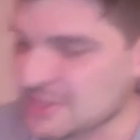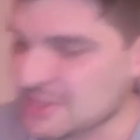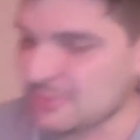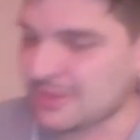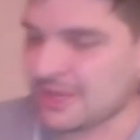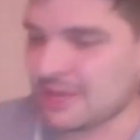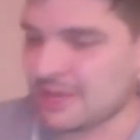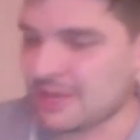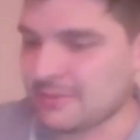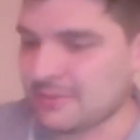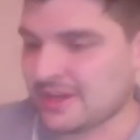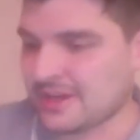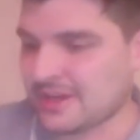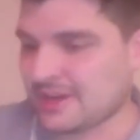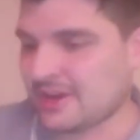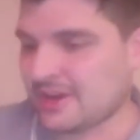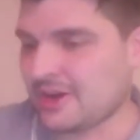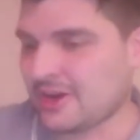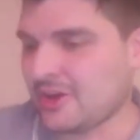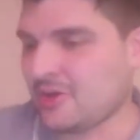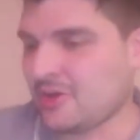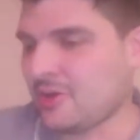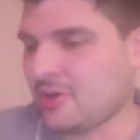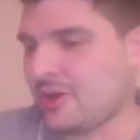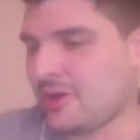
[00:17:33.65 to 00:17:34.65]
I'm going to
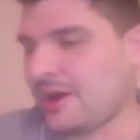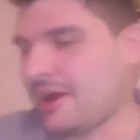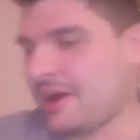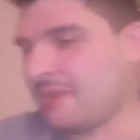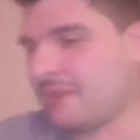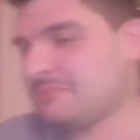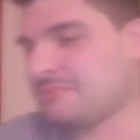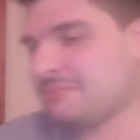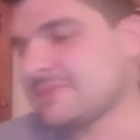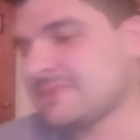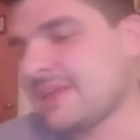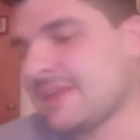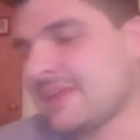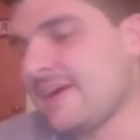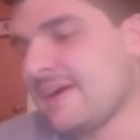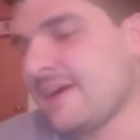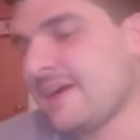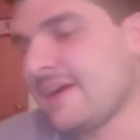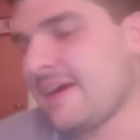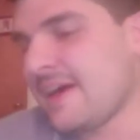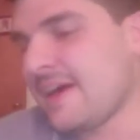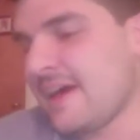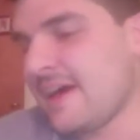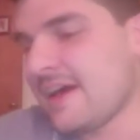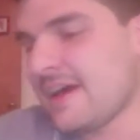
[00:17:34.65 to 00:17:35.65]
go
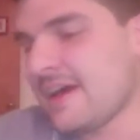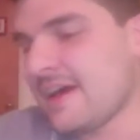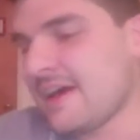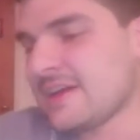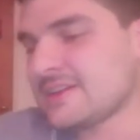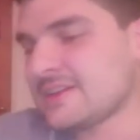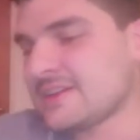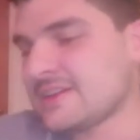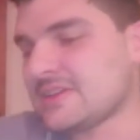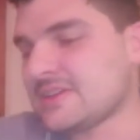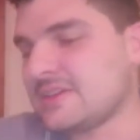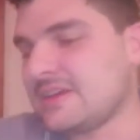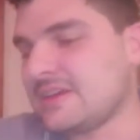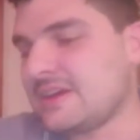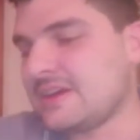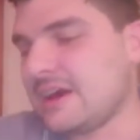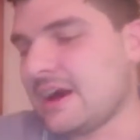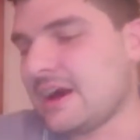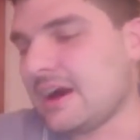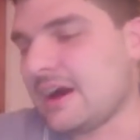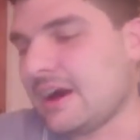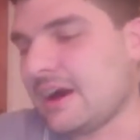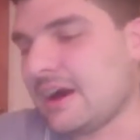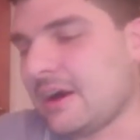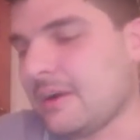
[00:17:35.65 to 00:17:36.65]
to
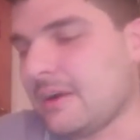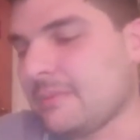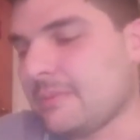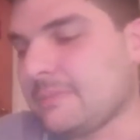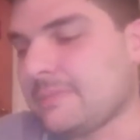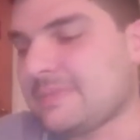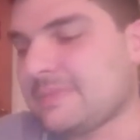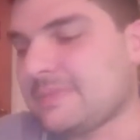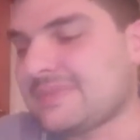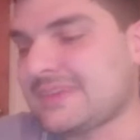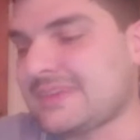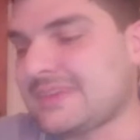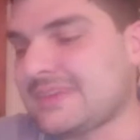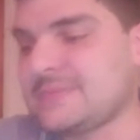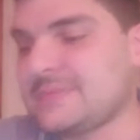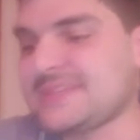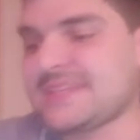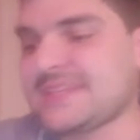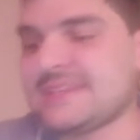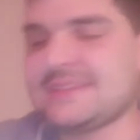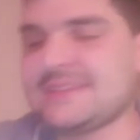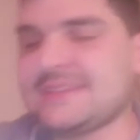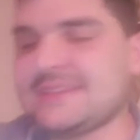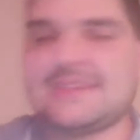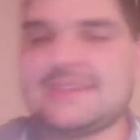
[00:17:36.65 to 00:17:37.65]
the
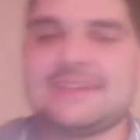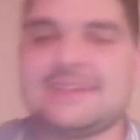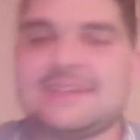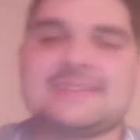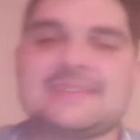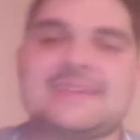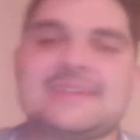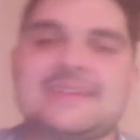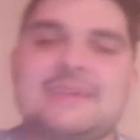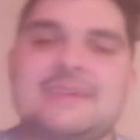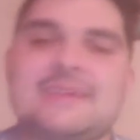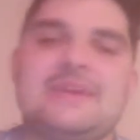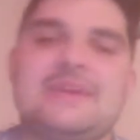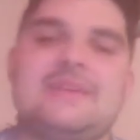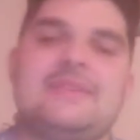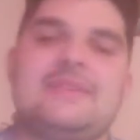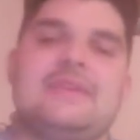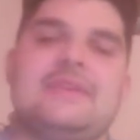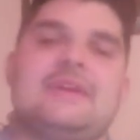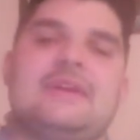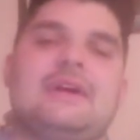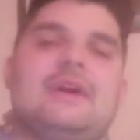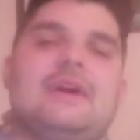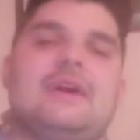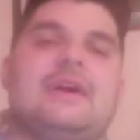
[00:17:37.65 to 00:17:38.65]
Simpsons, and it's going to be
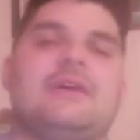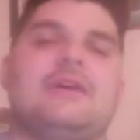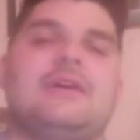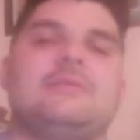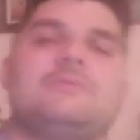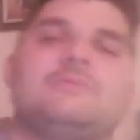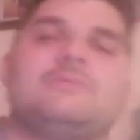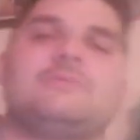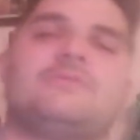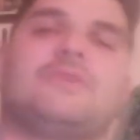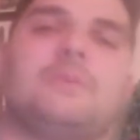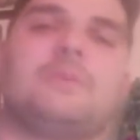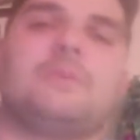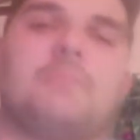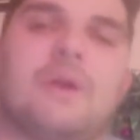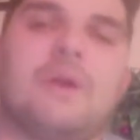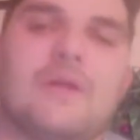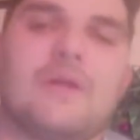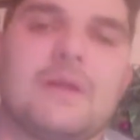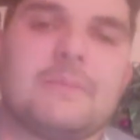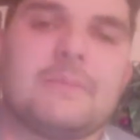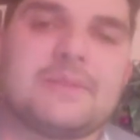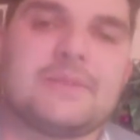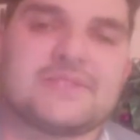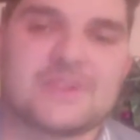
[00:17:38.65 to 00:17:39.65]
the football
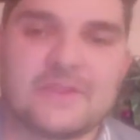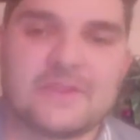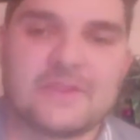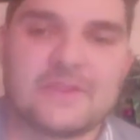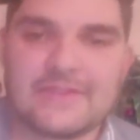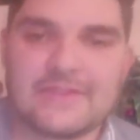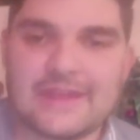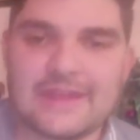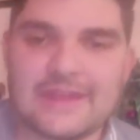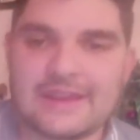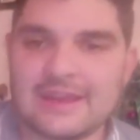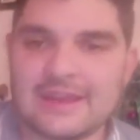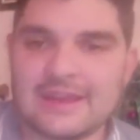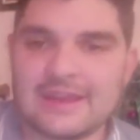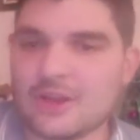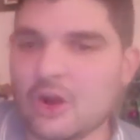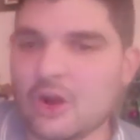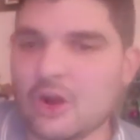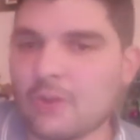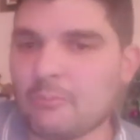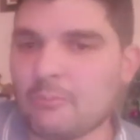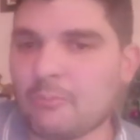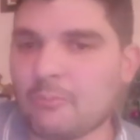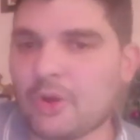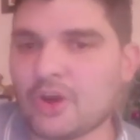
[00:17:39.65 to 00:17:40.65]
episode that they did
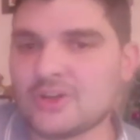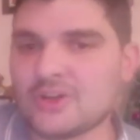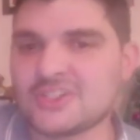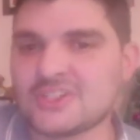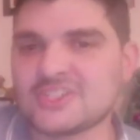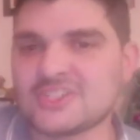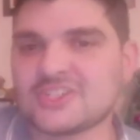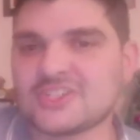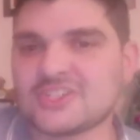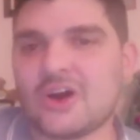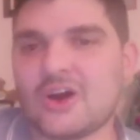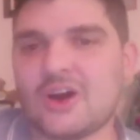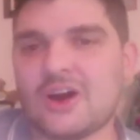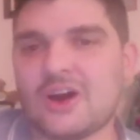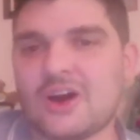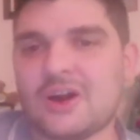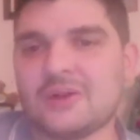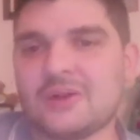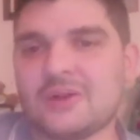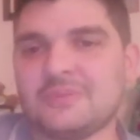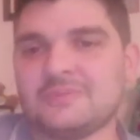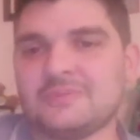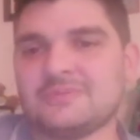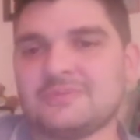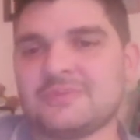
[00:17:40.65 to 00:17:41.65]
called Bart
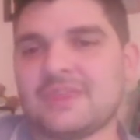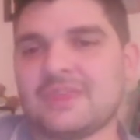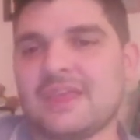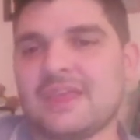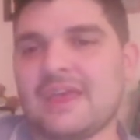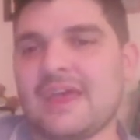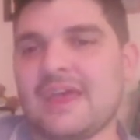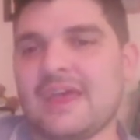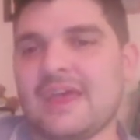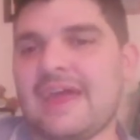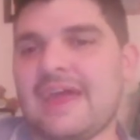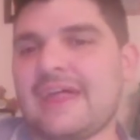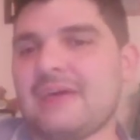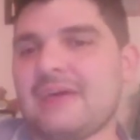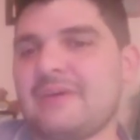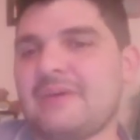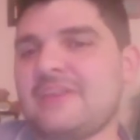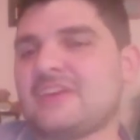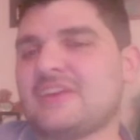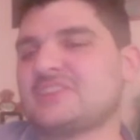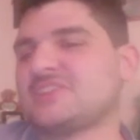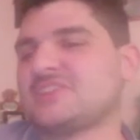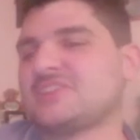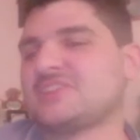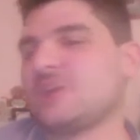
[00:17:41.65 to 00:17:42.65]
Starr. And I mean,
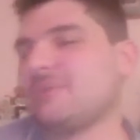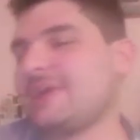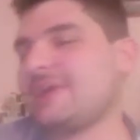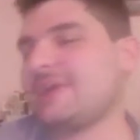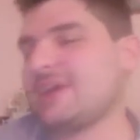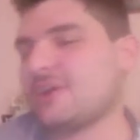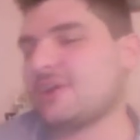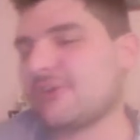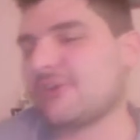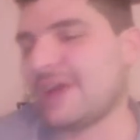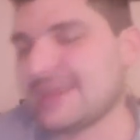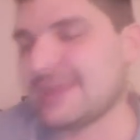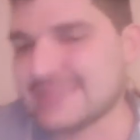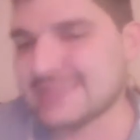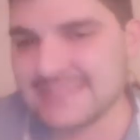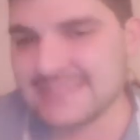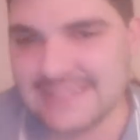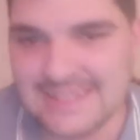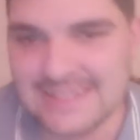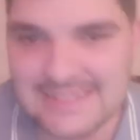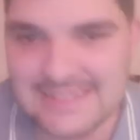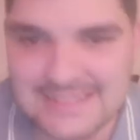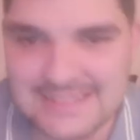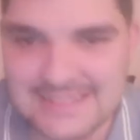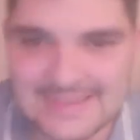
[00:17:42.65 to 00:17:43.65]
there's so many great
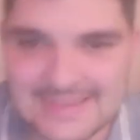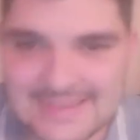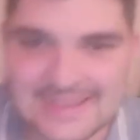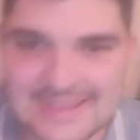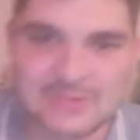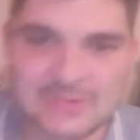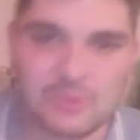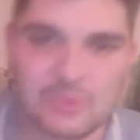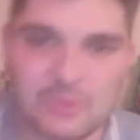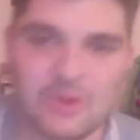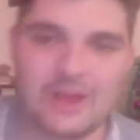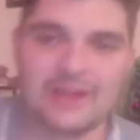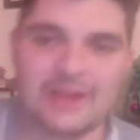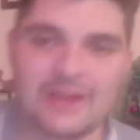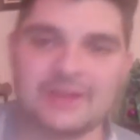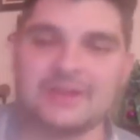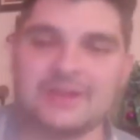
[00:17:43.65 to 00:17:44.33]
scenes in this one,